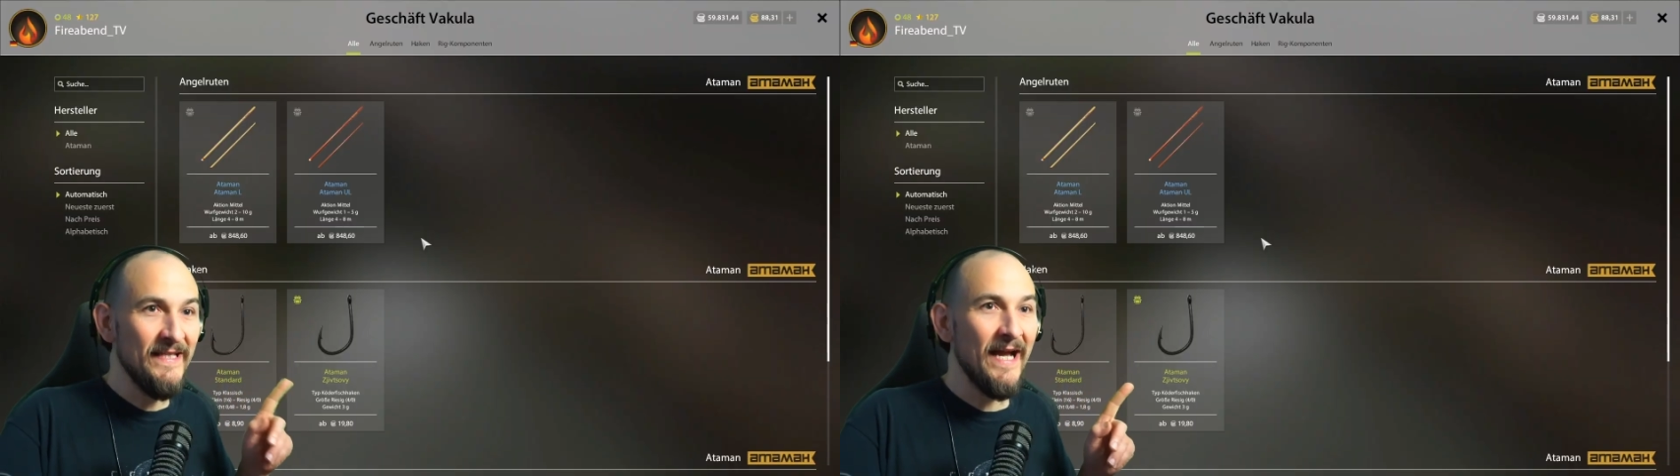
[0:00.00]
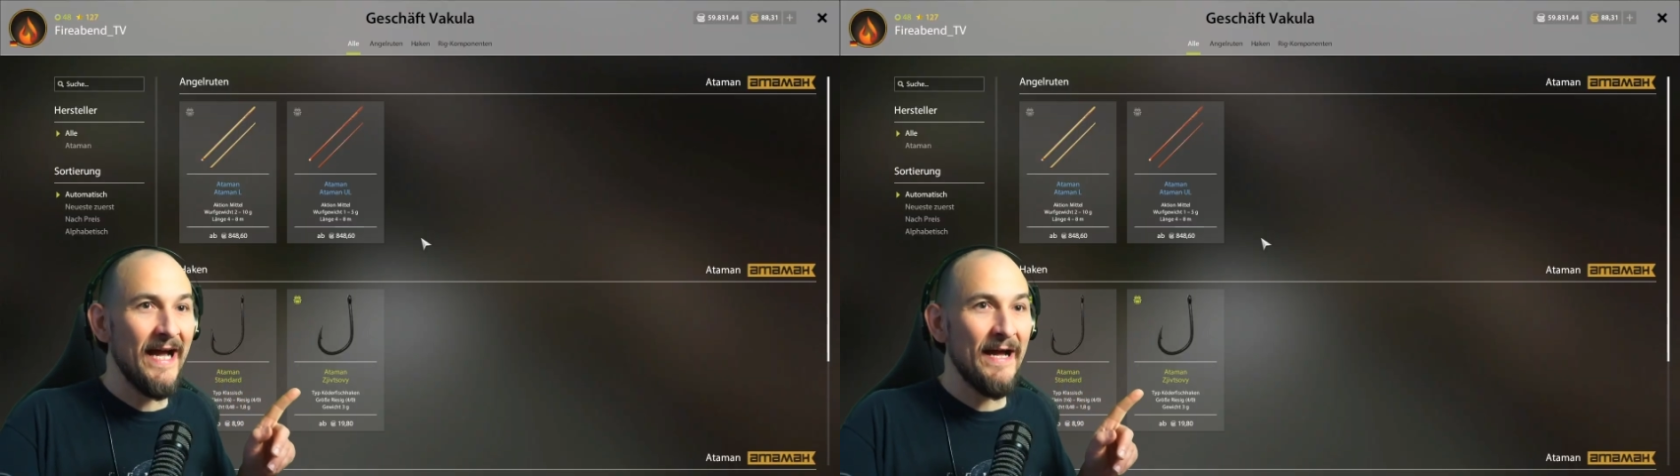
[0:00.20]

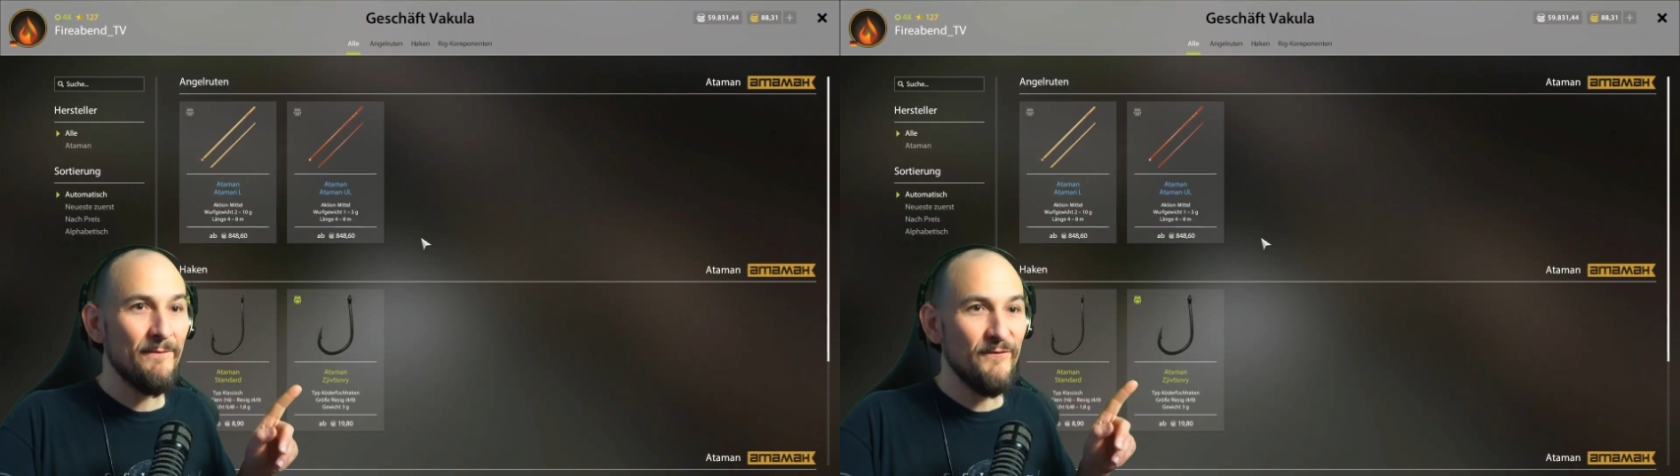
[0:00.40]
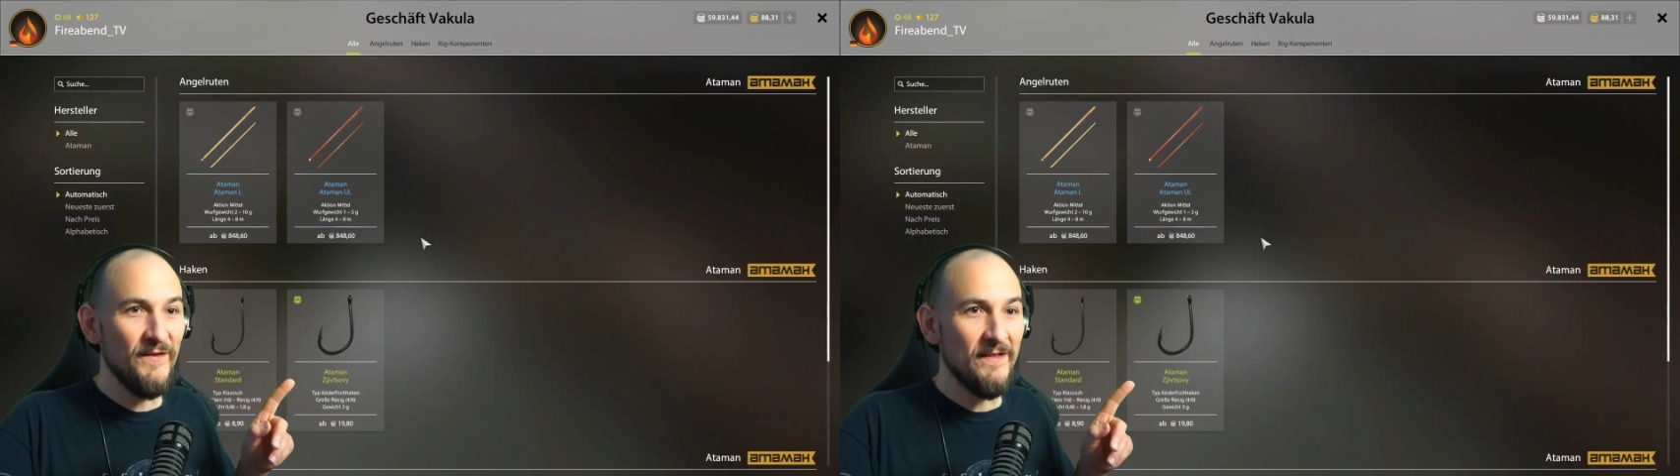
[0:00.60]

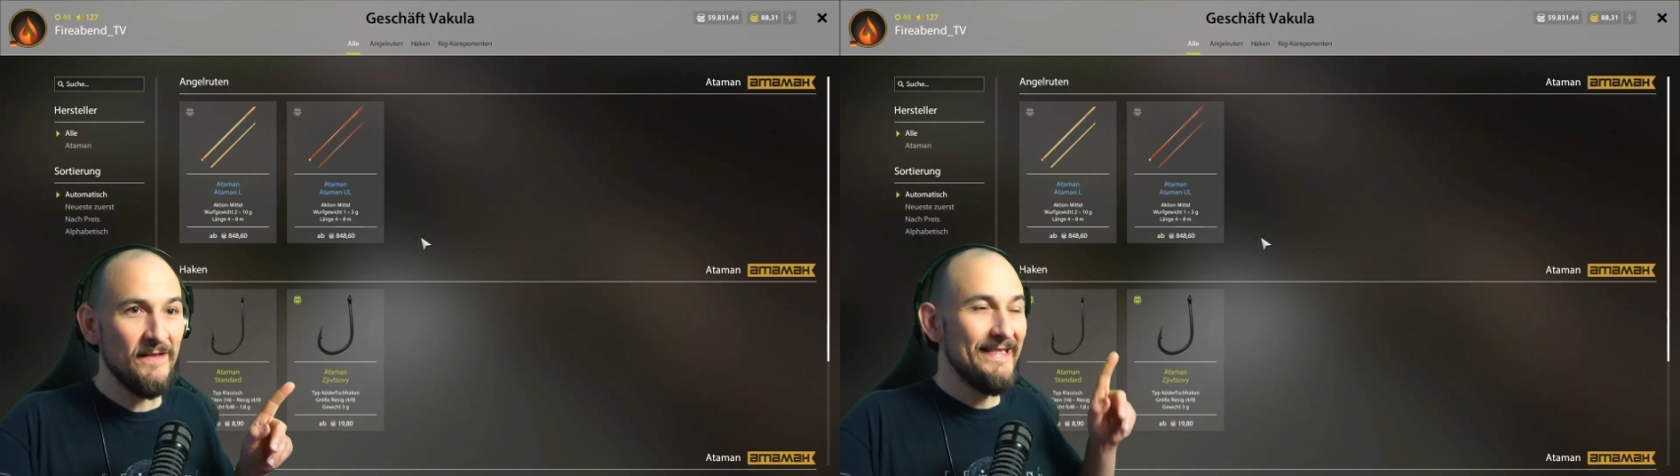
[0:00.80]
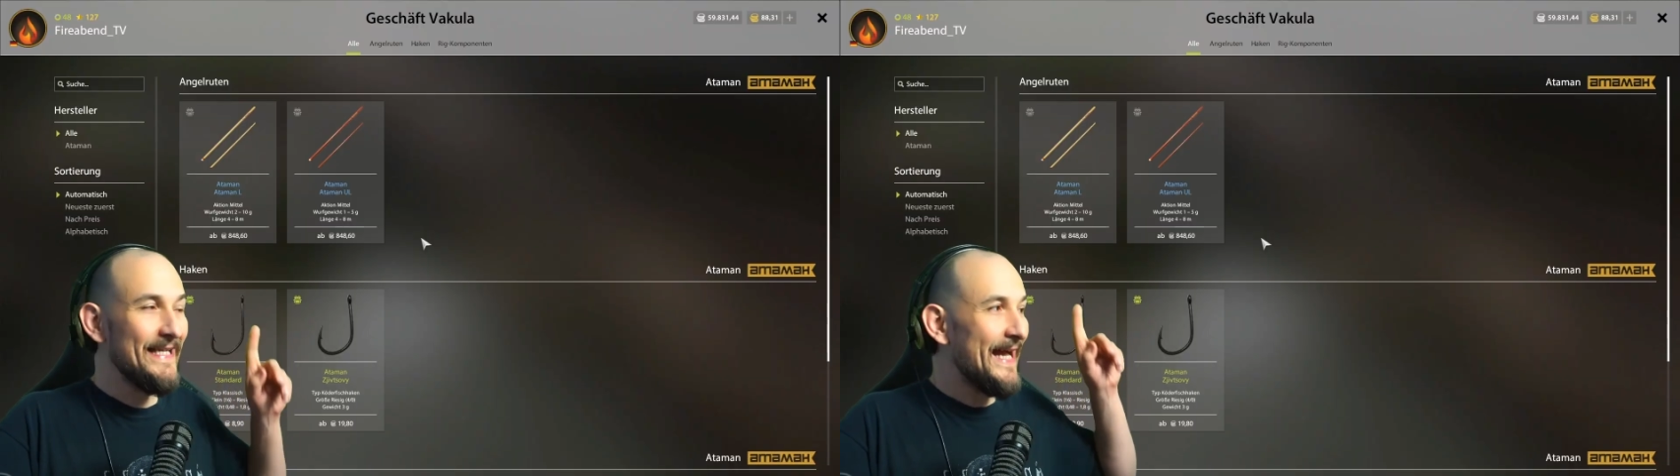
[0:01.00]
especially
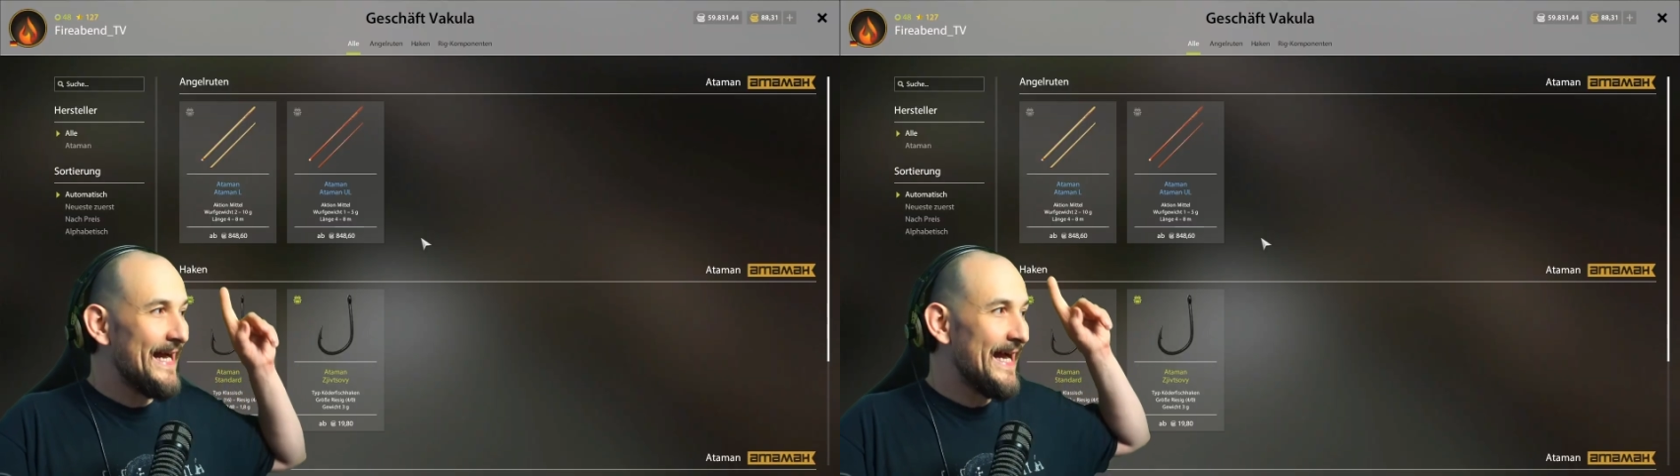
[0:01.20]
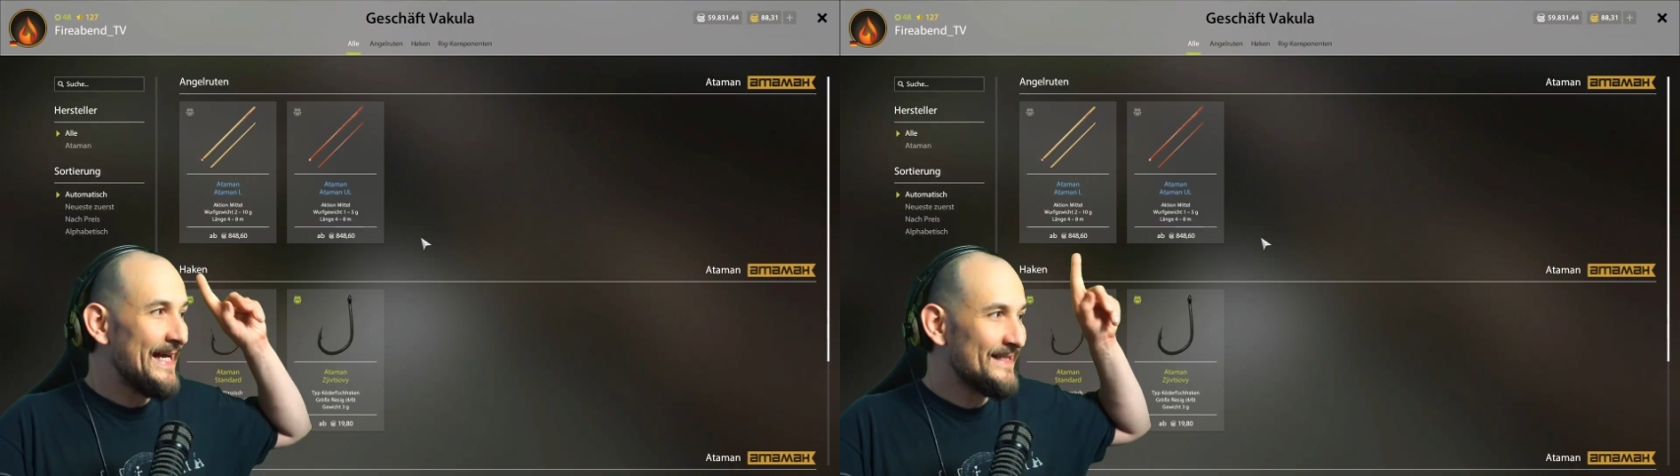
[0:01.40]
size
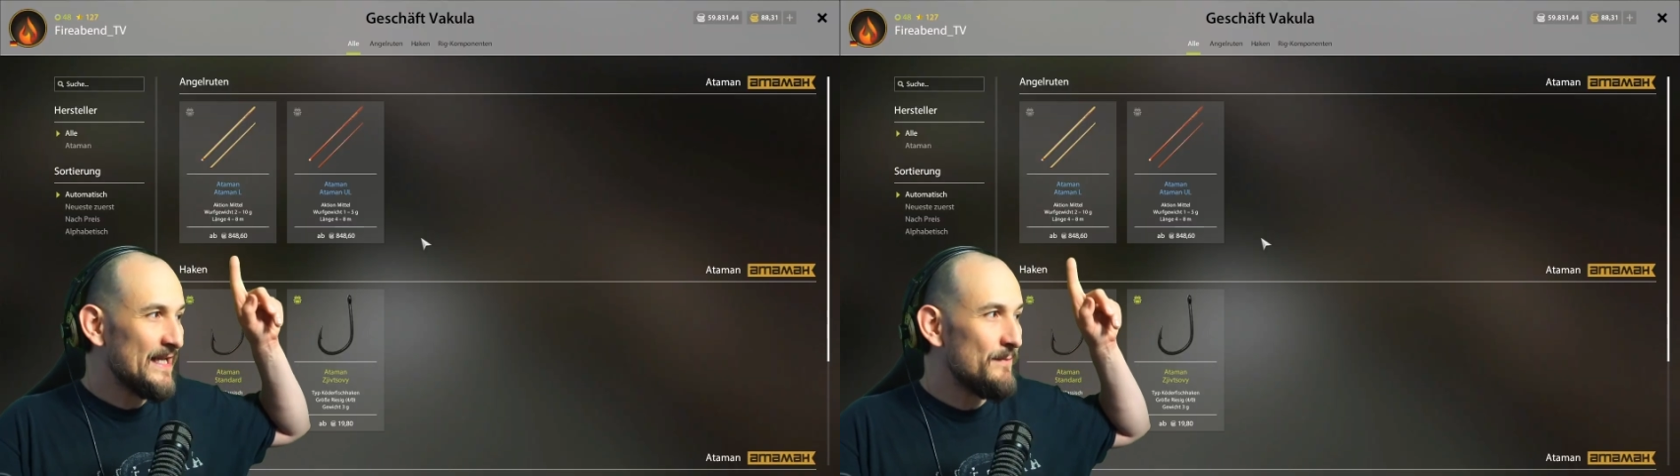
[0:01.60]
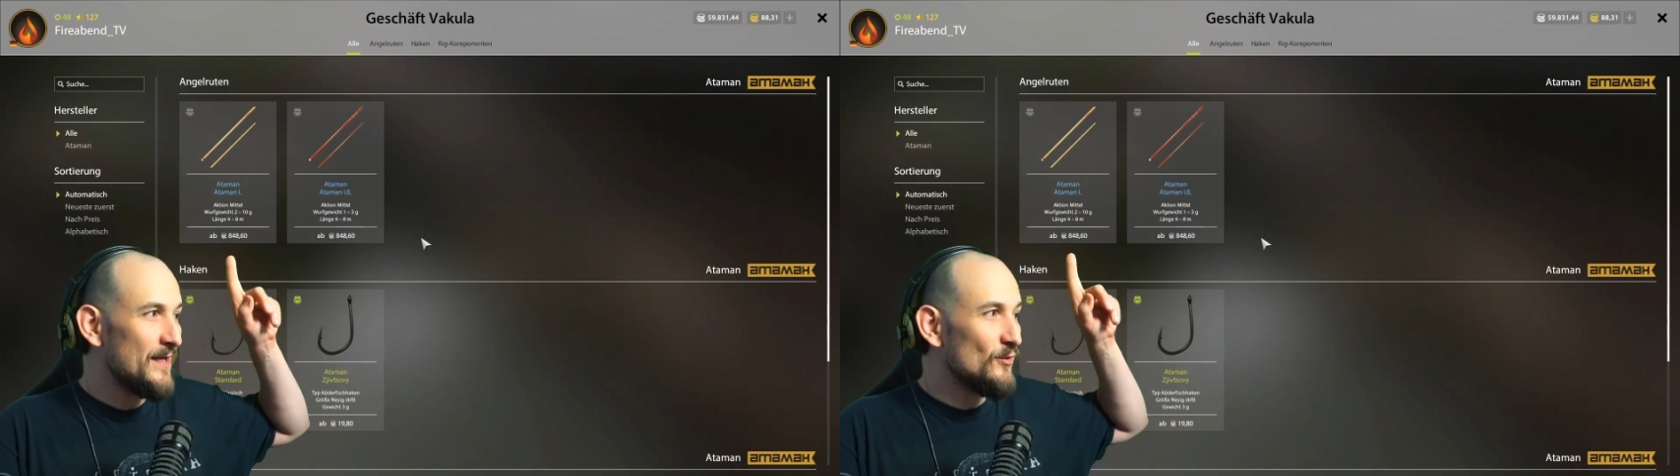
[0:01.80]
16